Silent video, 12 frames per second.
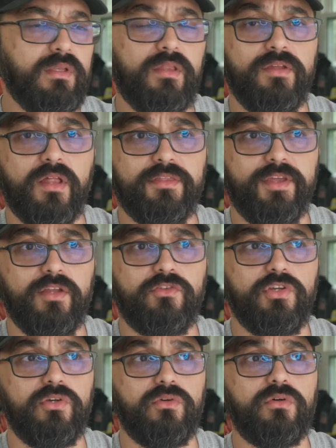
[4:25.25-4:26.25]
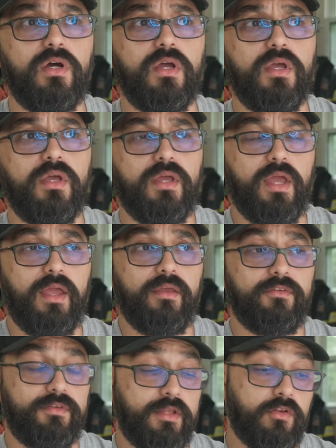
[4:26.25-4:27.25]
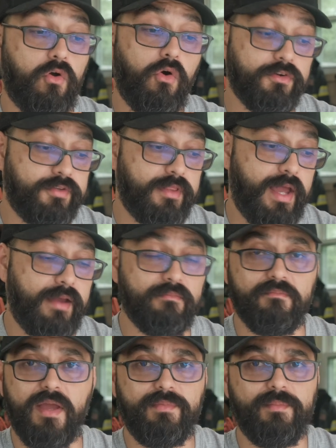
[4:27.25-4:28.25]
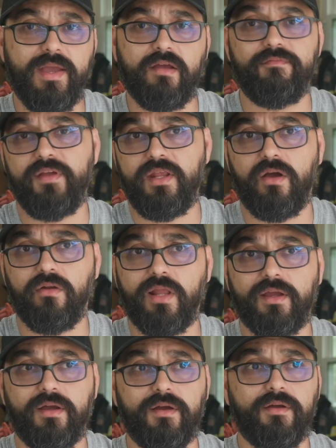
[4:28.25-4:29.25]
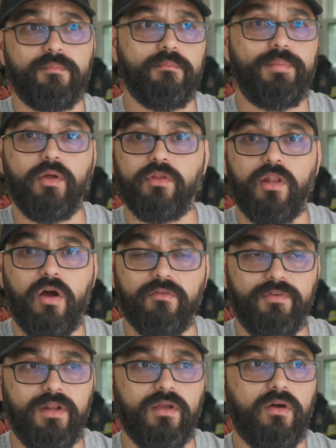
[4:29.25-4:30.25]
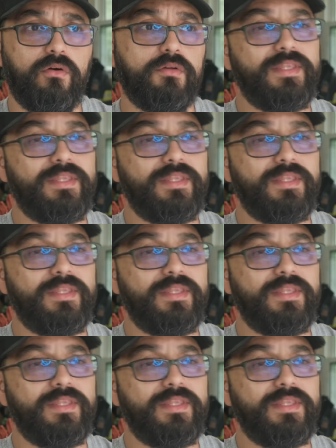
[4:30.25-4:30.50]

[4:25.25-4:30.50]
The other thing too is, in the course of that, maybe make a video, like a build-along video.